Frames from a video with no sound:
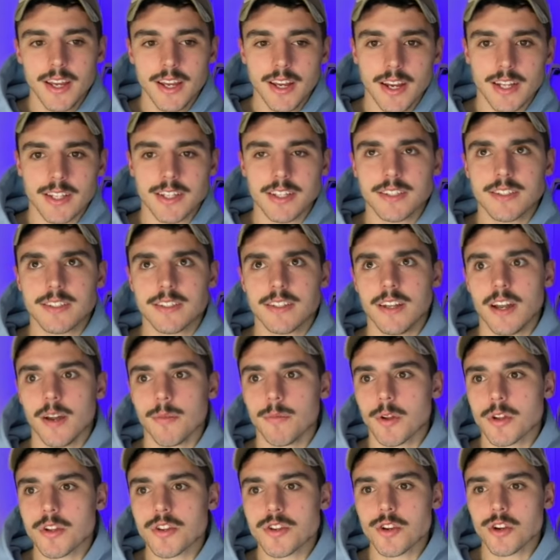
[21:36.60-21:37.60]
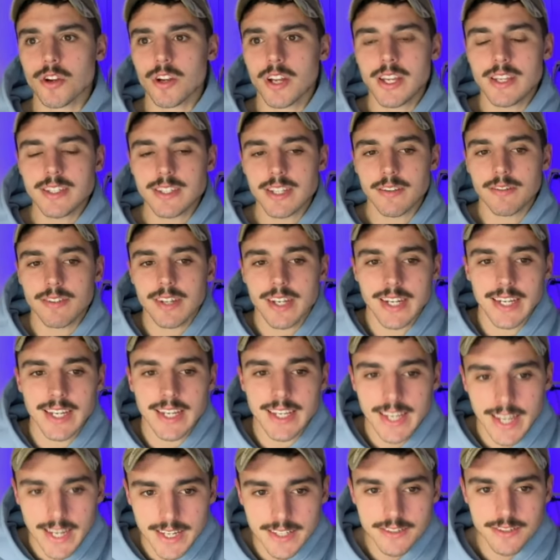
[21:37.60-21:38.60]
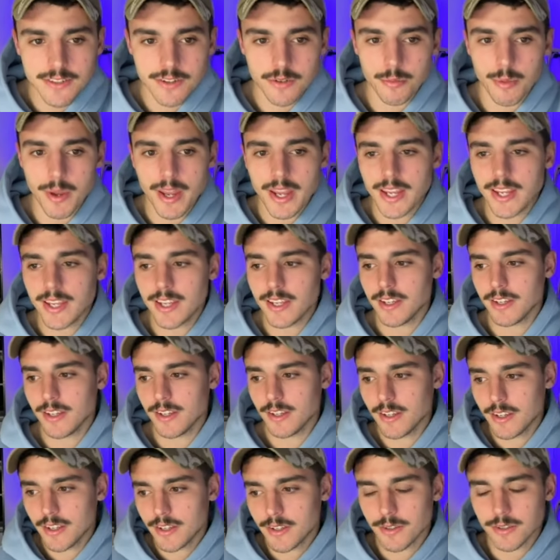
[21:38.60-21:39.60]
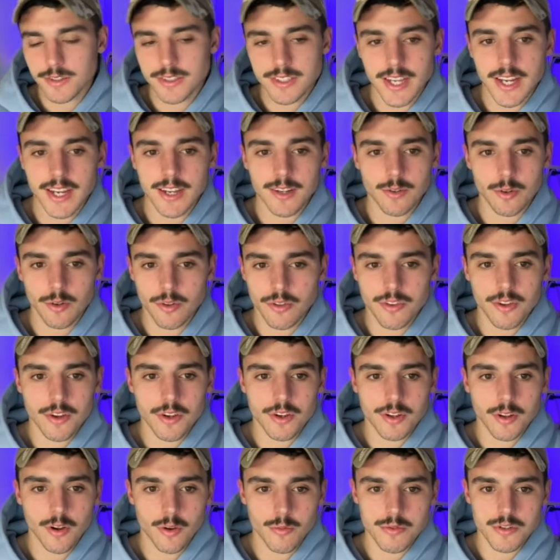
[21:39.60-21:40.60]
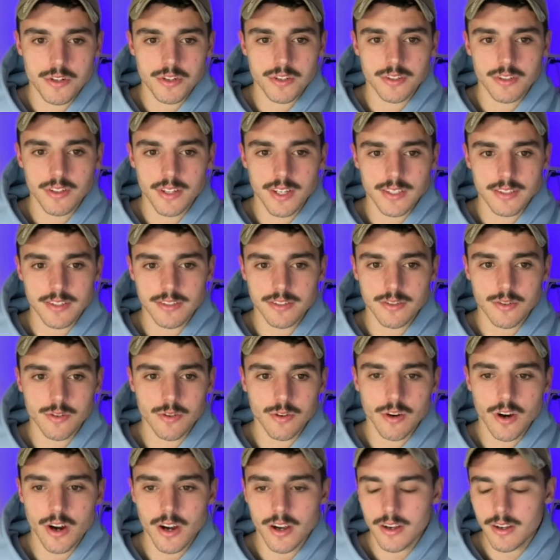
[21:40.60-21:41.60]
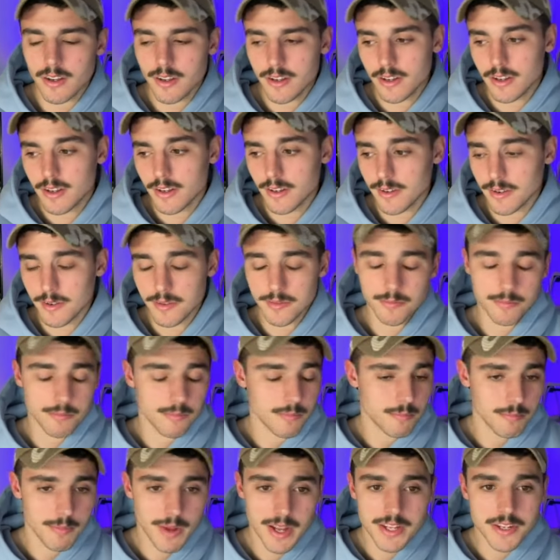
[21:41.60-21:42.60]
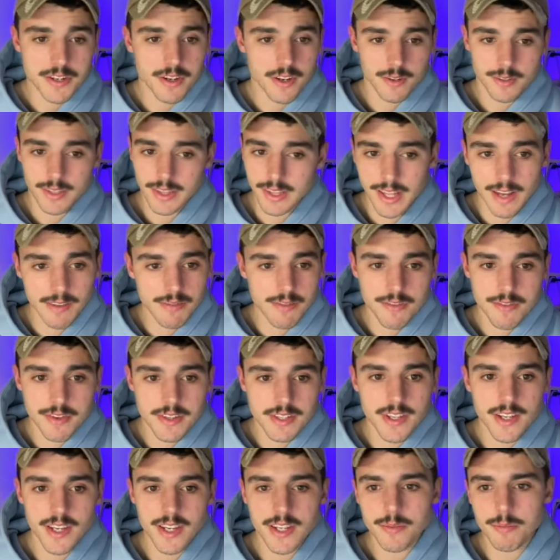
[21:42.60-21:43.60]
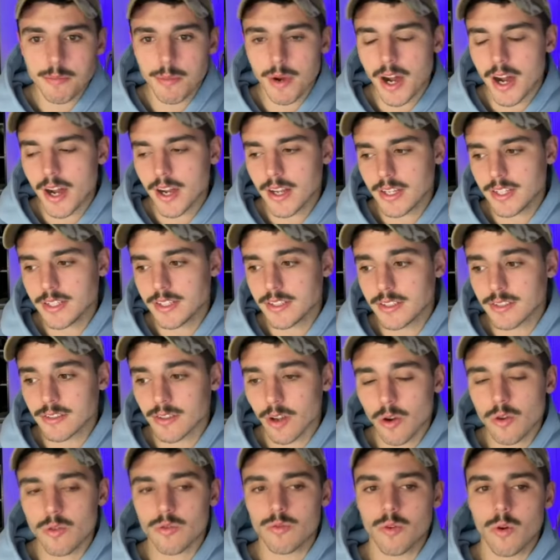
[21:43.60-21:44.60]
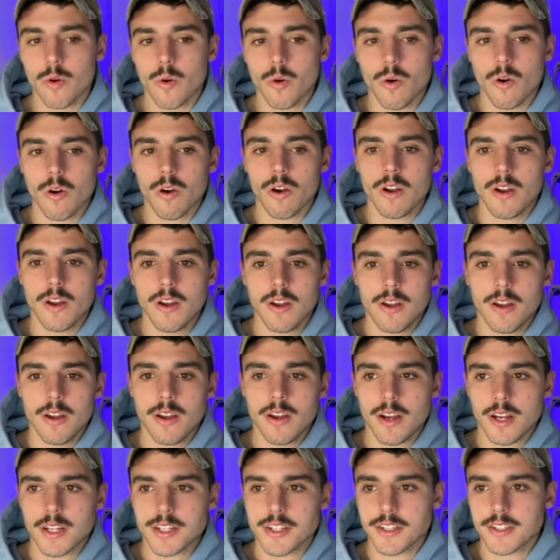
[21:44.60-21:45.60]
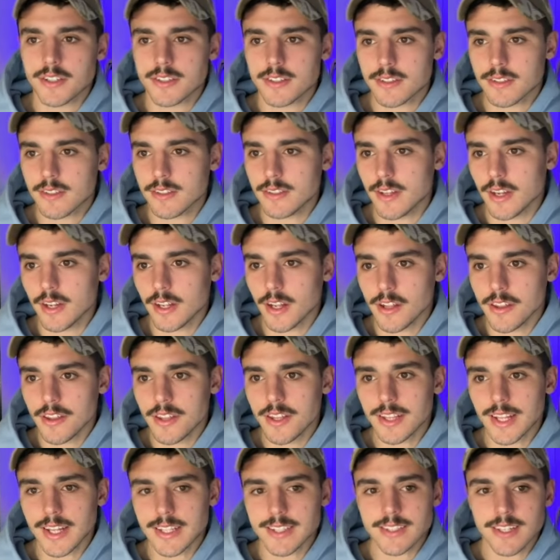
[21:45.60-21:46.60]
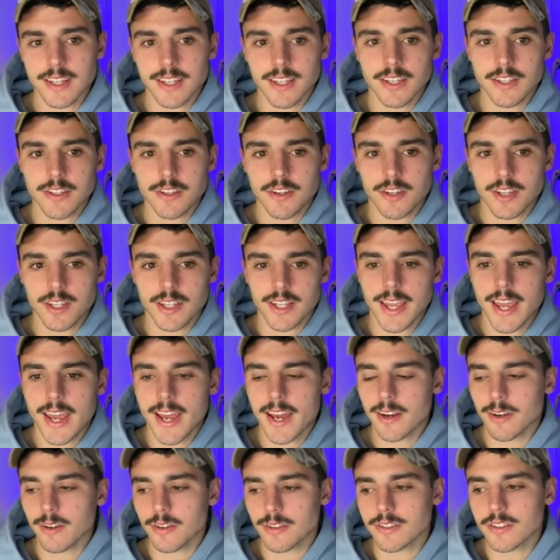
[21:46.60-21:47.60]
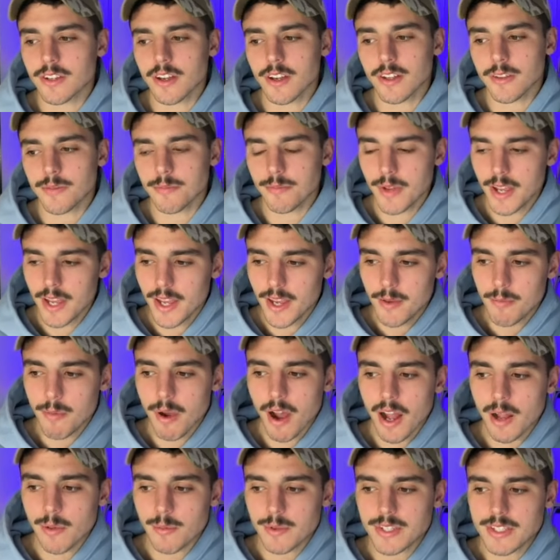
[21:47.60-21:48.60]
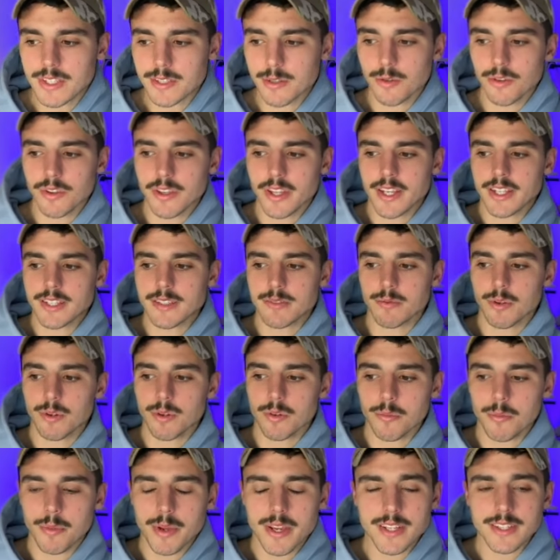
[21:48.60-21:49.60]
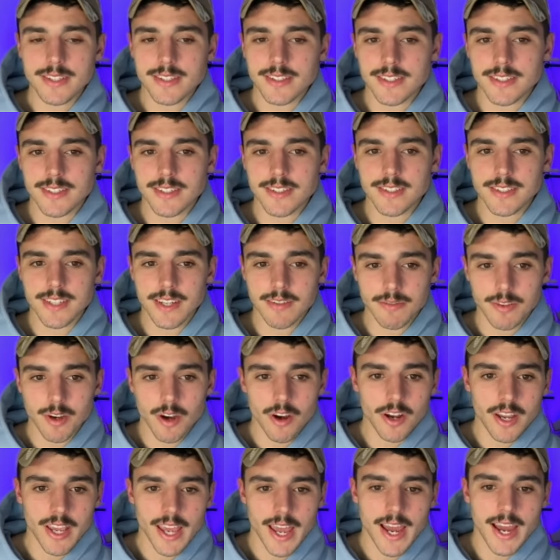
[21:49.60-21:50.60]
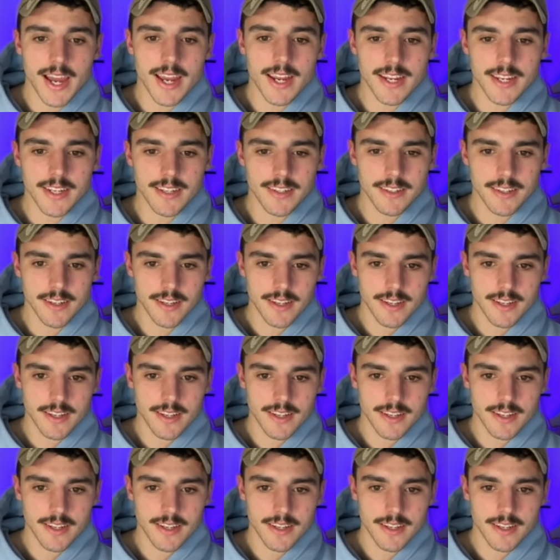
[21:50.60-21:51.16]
I just I'm not sure he's ever going to get to being your second or third option as a scorer. Imagine I'd love if he did, but he's so raw. I just I don't think that's something you can count on. So part of me still thinks, well, the Pistons they've got Cade,